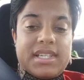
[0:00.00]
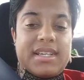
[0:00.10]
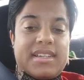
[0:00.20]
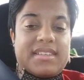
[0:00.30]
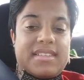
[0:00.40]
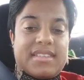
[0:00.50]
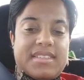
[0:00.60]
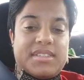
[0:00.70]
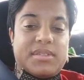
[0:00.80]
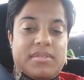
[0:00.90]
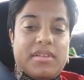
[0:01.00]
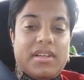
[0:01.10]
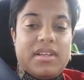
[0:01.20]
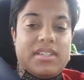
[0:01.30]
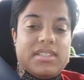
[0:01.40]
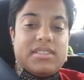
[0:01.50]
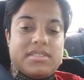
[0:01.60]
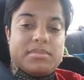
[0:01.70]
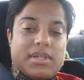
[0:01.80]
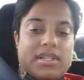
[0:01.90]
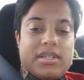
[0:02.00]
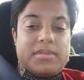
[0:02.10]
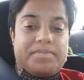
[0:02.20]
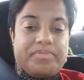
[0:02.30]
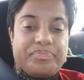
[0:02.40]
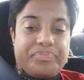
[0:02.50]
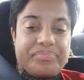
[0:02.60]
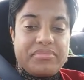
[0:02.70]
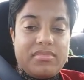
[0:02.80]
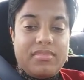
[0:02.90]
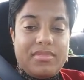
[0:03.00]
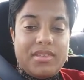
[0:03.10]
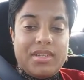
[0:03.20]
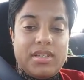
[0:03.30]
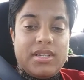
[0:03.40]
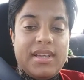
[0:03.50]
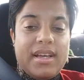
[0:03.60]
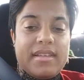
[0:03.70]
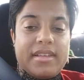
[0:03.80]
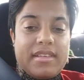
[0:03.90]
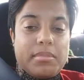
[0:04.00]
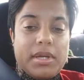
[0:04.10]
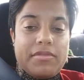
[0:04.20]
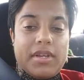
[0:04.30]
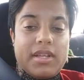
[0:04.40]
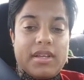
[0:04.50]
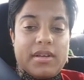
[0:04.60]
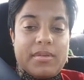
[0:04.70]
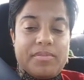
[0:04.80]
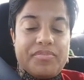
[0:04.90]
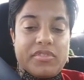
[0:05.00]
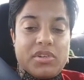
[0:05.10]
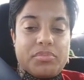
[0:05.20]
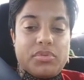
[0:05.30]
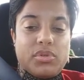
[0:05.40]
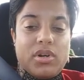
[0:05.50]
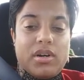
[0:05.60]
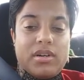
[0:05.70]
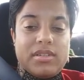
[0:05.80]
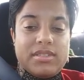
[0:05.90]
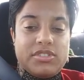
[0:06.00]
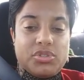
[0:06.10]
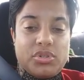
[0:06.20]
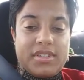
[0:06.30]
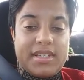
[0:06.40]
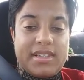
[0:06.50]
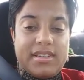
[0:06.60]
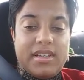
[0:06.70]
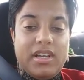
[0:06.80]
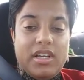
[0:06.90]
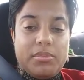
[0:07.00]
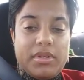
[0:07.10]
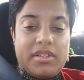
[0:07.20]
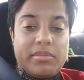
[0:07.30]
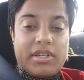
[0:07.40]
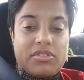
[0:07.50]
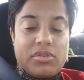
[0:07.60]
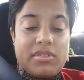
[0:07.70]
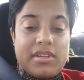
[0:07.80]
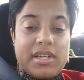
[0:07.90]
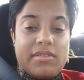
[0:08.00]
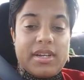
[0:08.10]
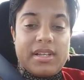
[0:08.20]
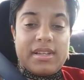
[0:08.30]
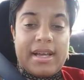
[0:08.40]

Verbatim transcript: Yeah, so, but um, yeah, that's my video. I hope you all enjoyed it. Please make sure to give it a